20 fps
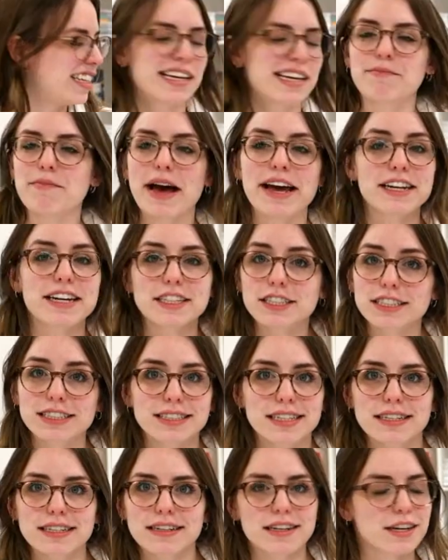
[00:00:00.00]
Might have just
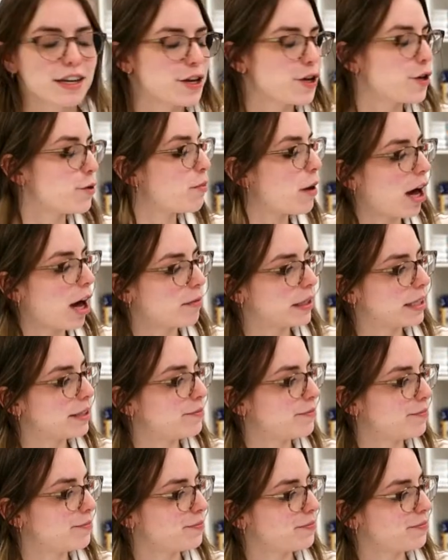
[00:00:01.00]
needed a new bobbin.
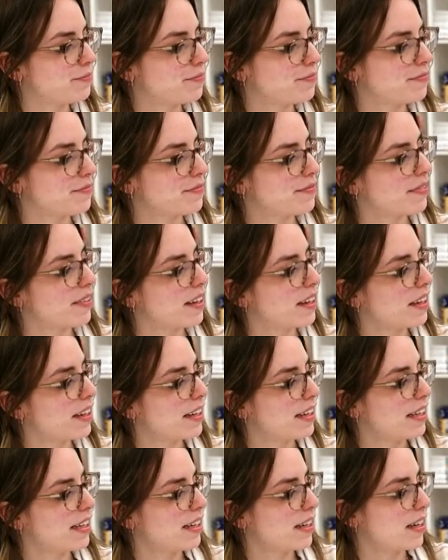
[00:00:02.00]

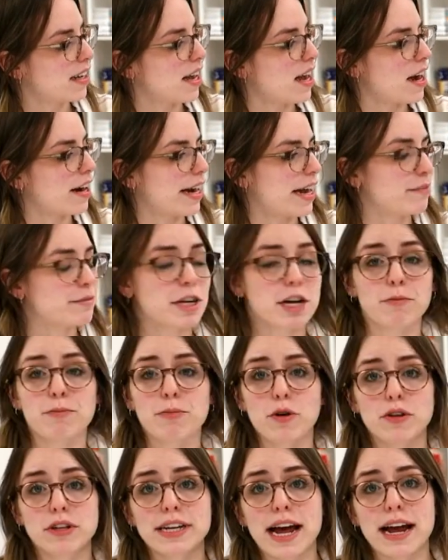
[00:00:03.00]
All right, I'm gonna
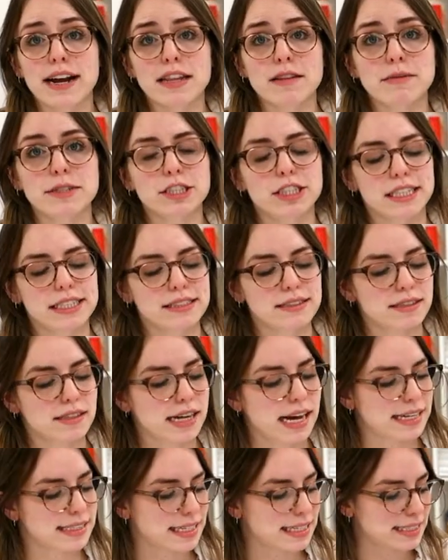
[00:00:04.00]
pull it out of the machine so you
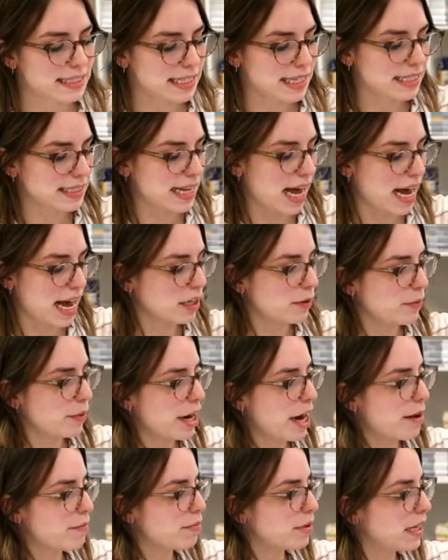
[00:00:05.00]
guys can see exactly where
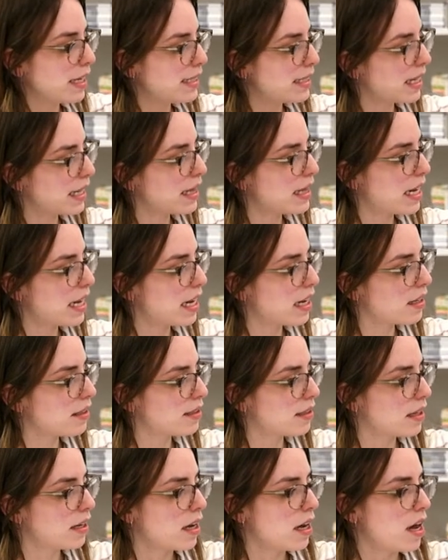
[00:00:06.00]
I'm placing
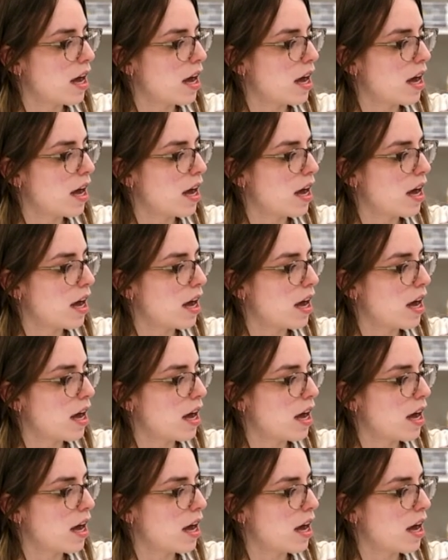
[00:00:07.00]
things.